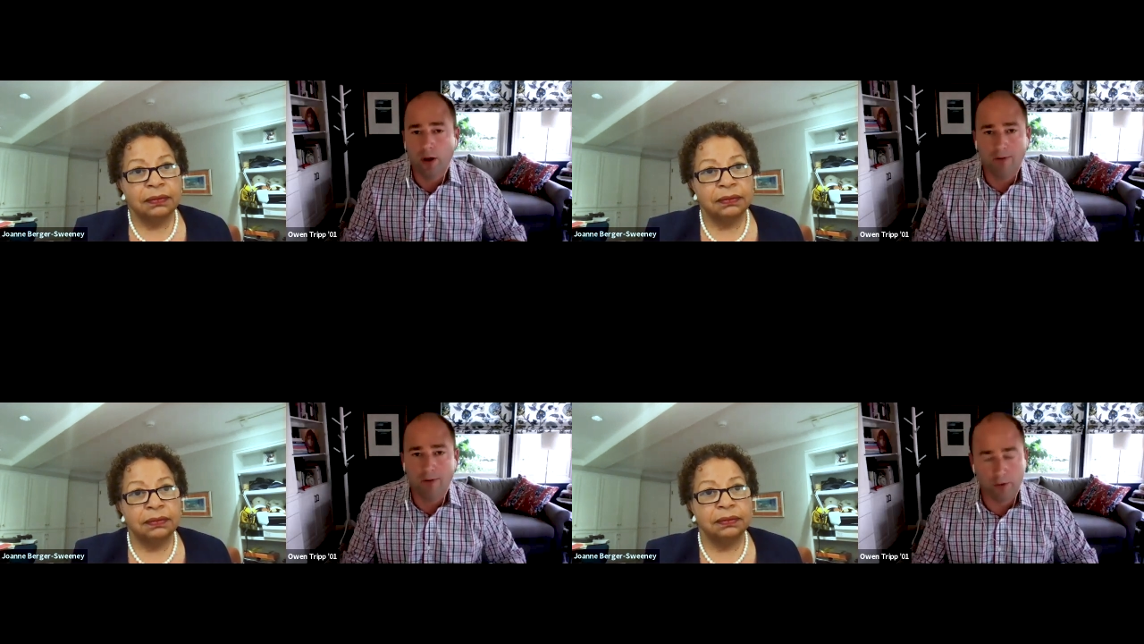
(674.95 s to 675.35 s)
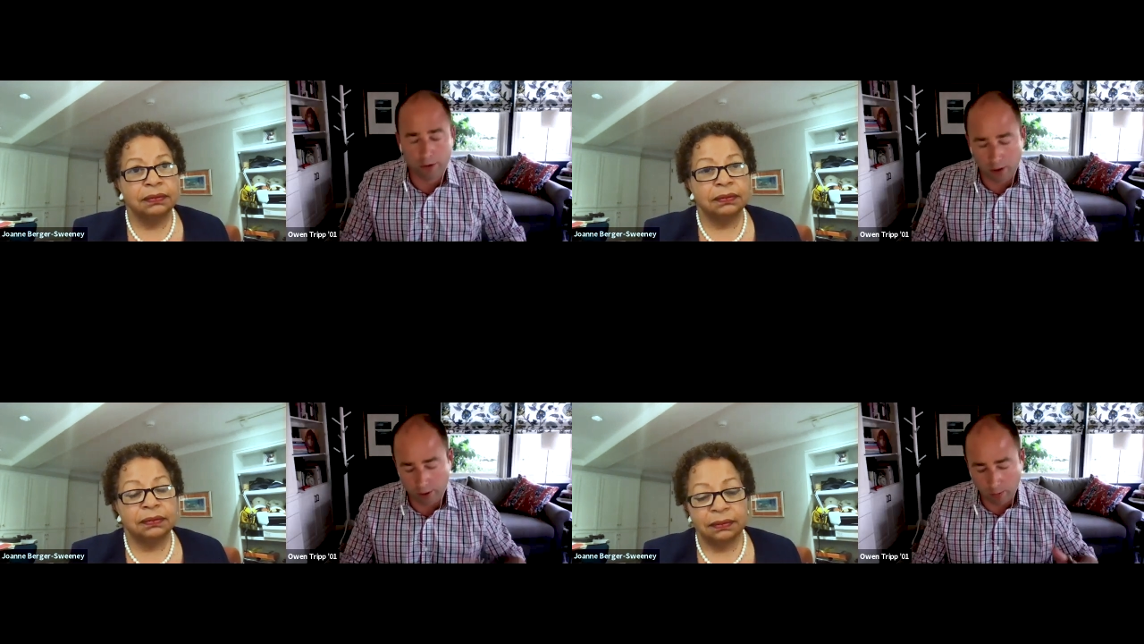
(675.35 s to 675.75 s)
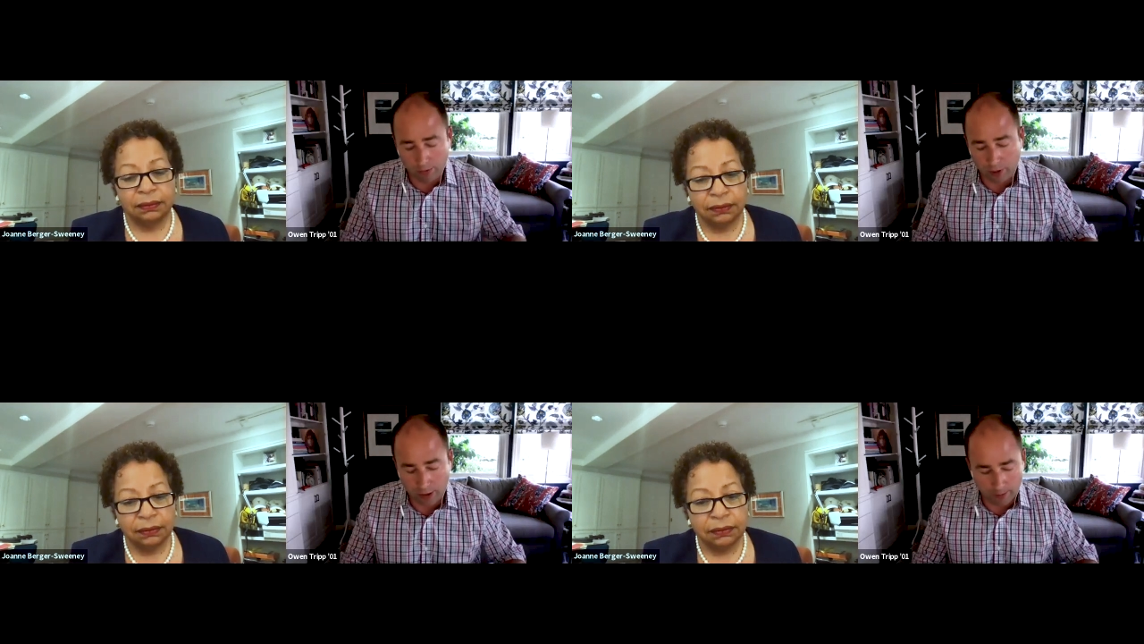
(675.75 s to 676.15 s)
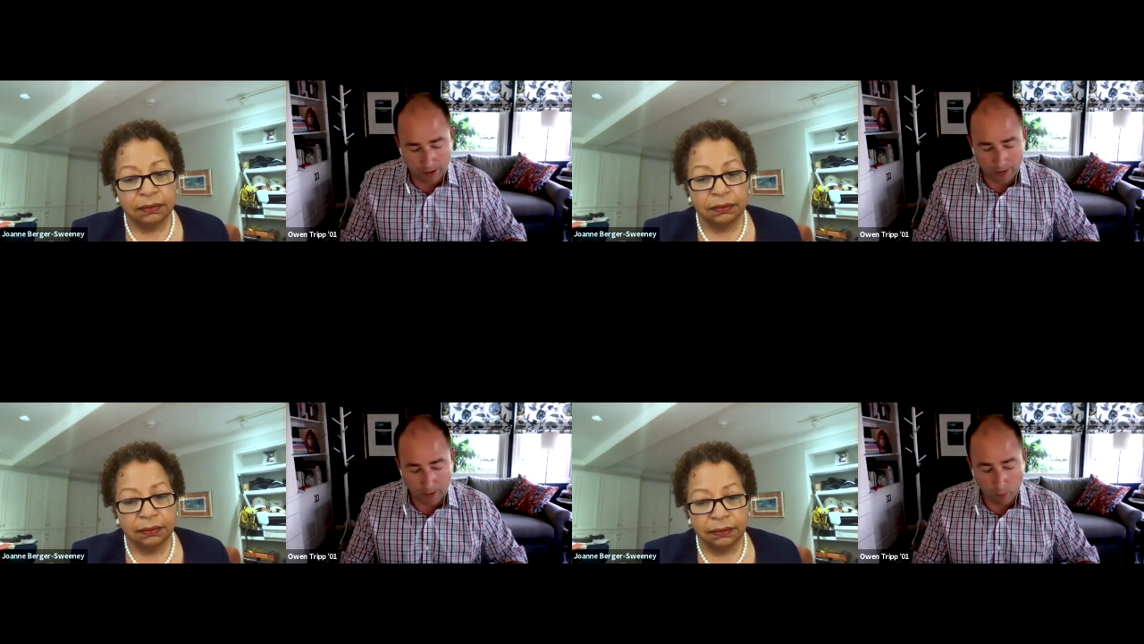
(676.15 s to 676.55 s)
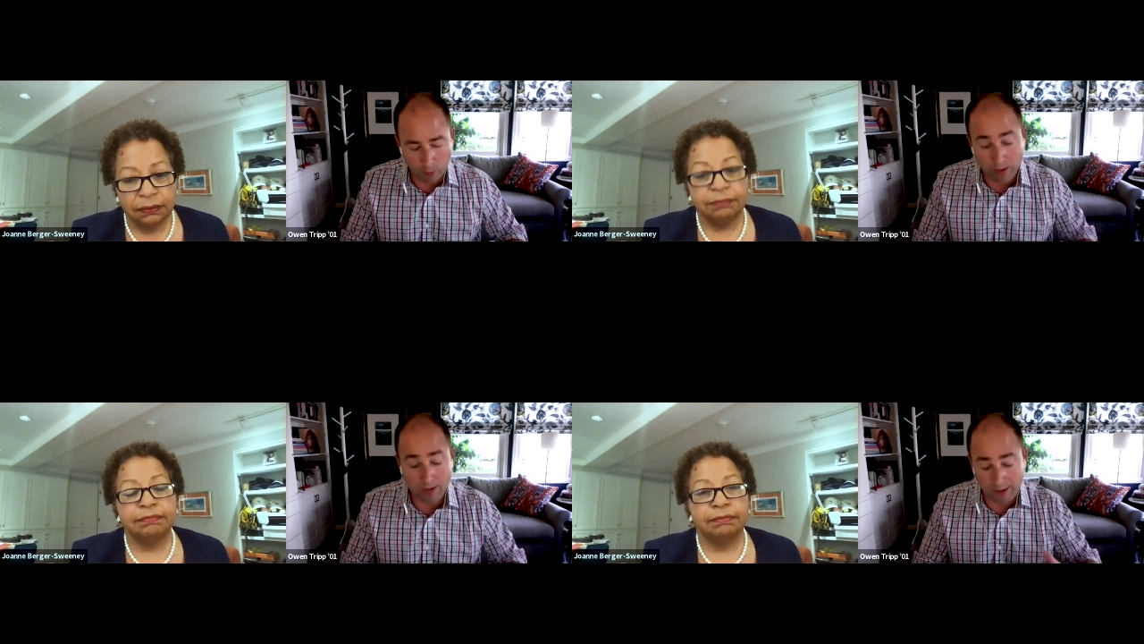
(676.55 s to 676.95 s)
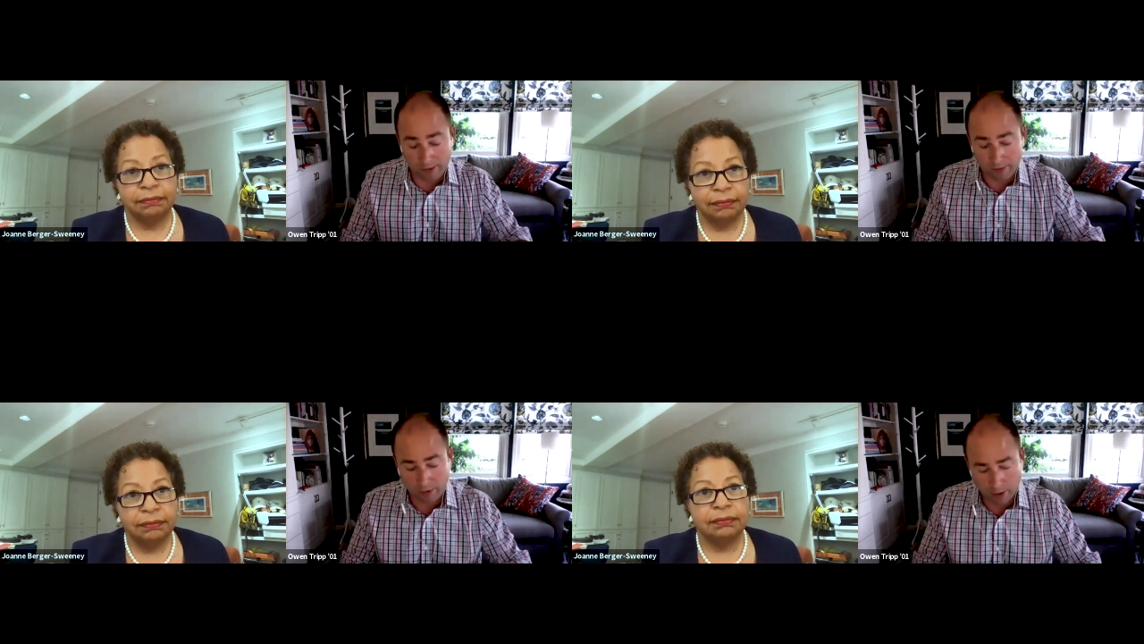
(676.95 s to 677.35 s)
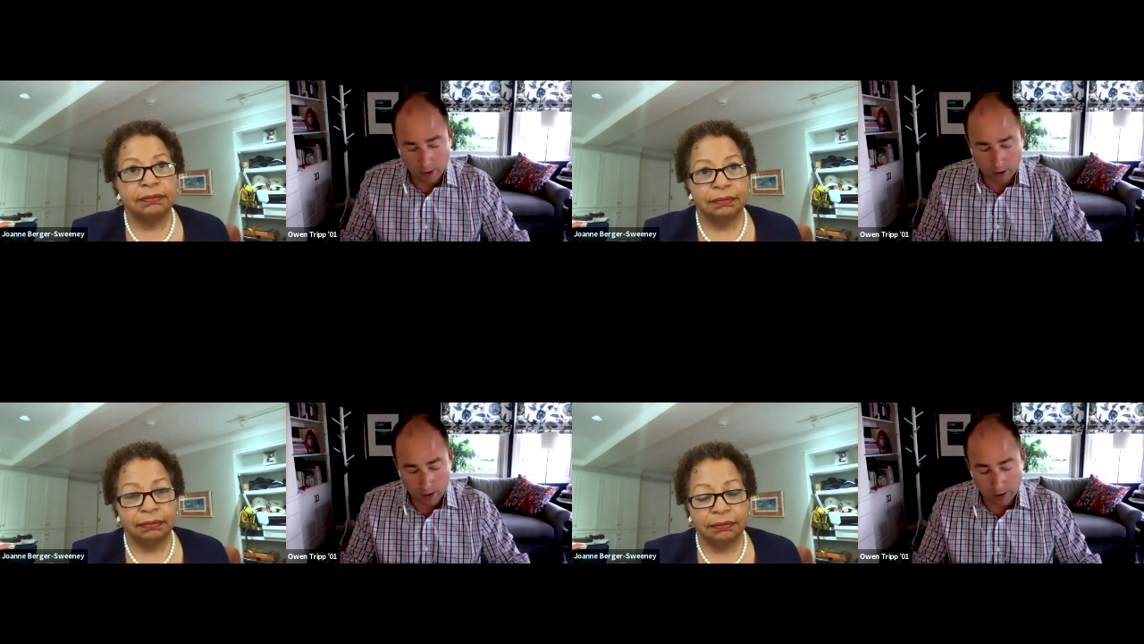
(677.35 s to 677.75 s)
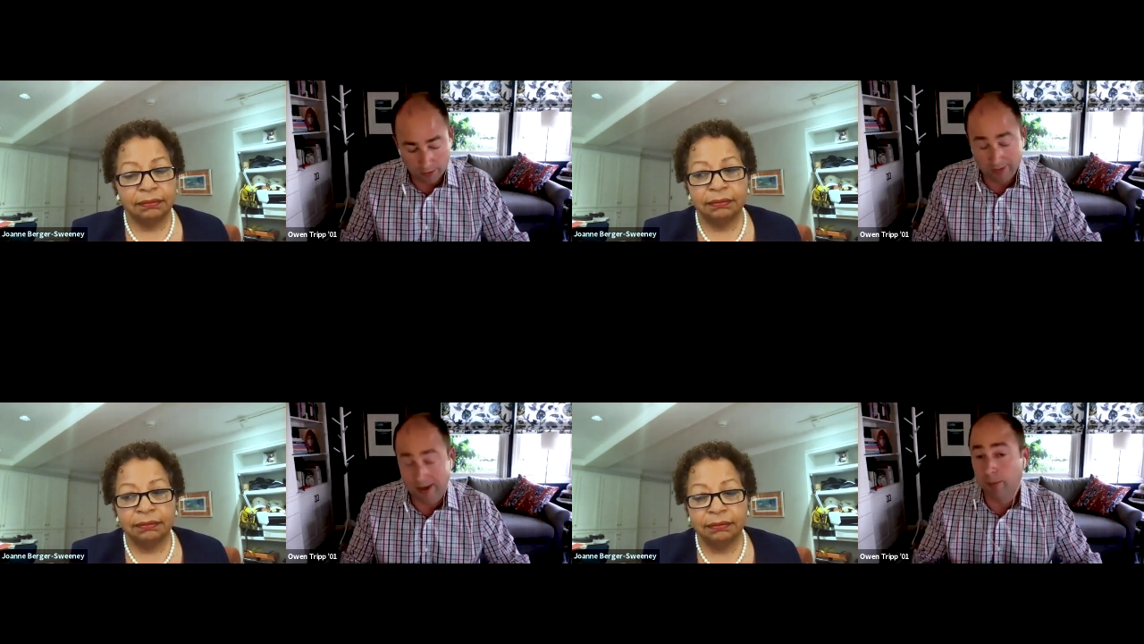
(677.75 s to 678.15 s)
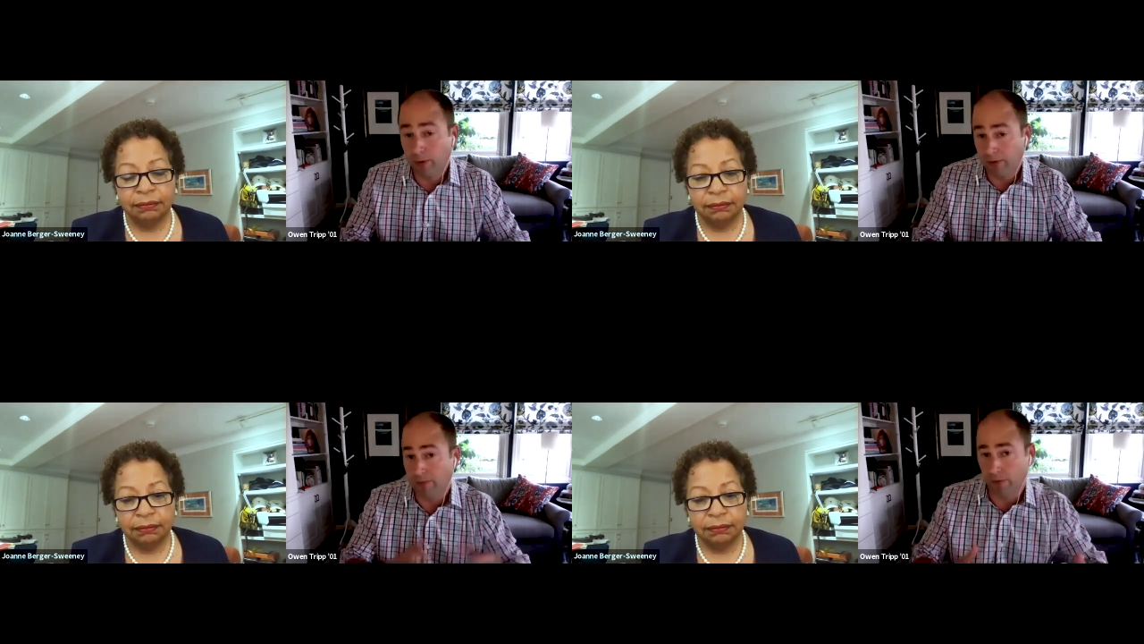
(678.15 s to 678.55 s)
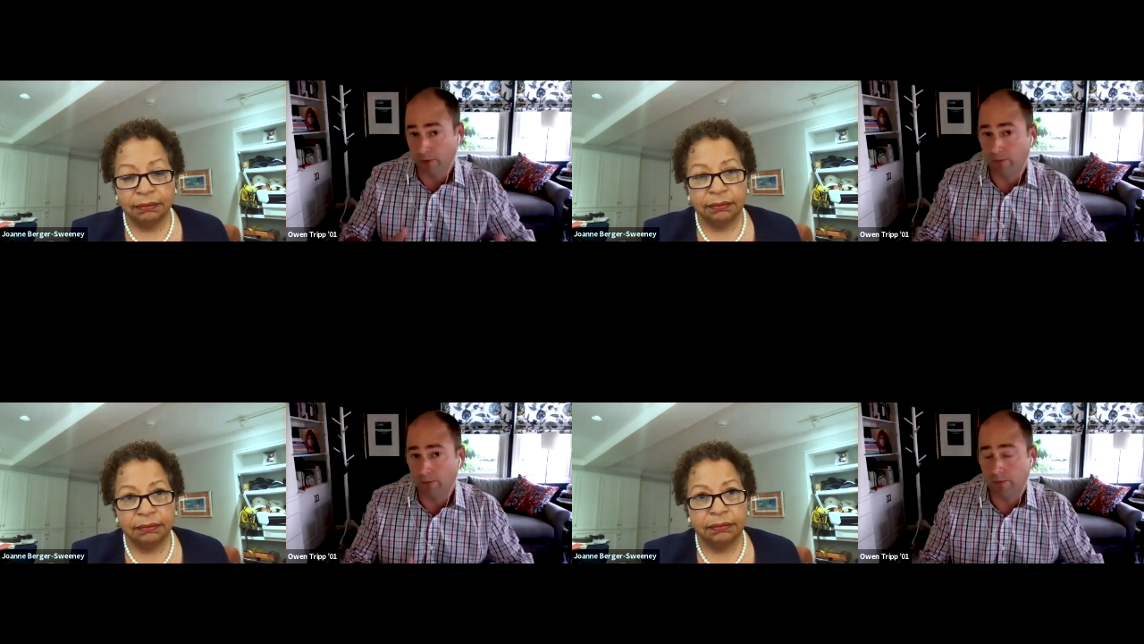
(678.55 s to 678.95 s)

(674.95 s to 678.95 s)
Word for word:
Speaker 1: of healthcare that we'll talk about that we think is is a template for,